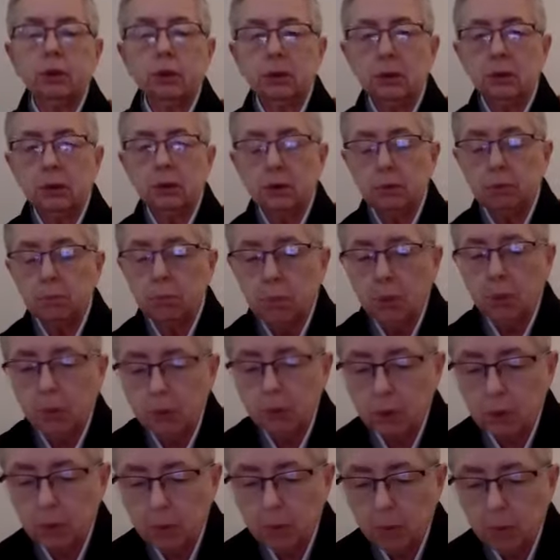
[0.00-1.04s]
the
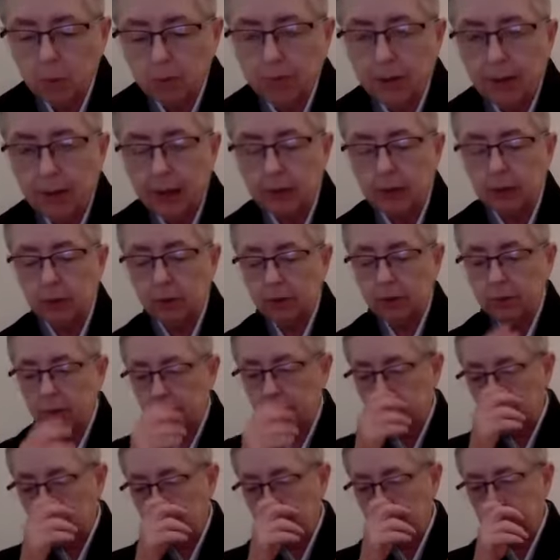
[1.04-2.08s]
multiple factors
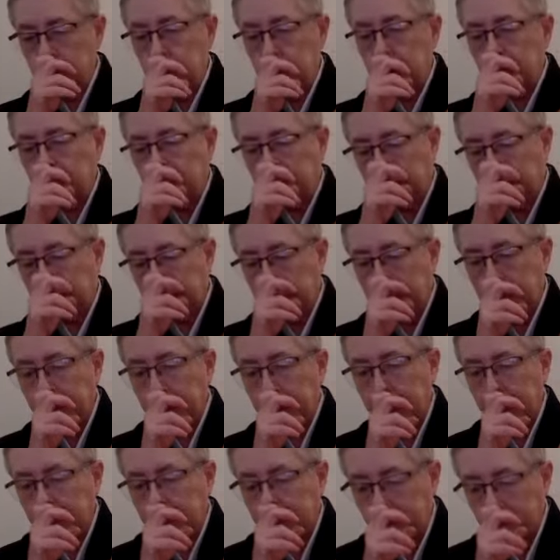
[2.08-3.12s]

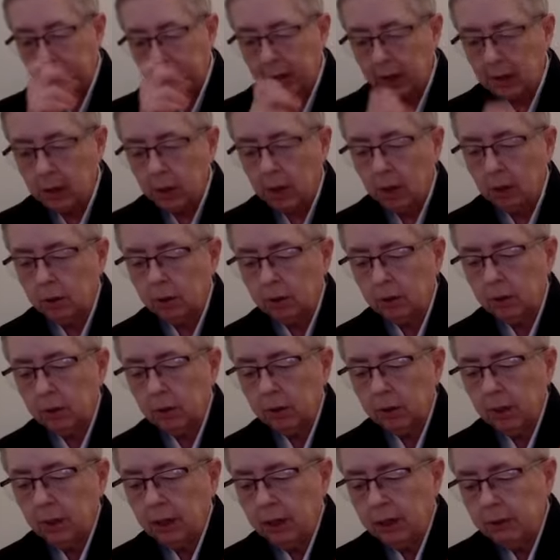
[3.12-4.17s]
that color our
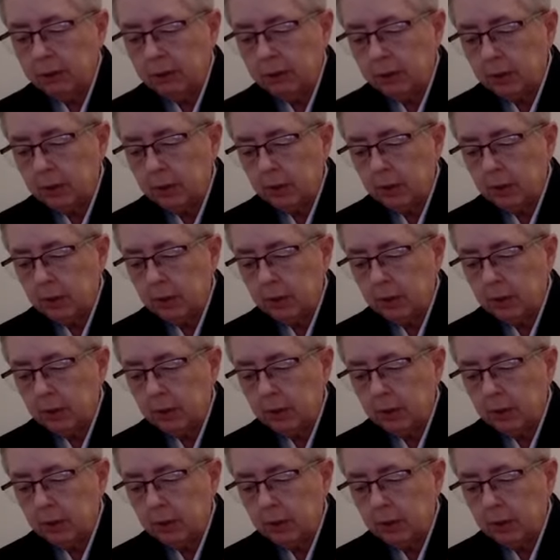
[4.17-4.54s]
lives.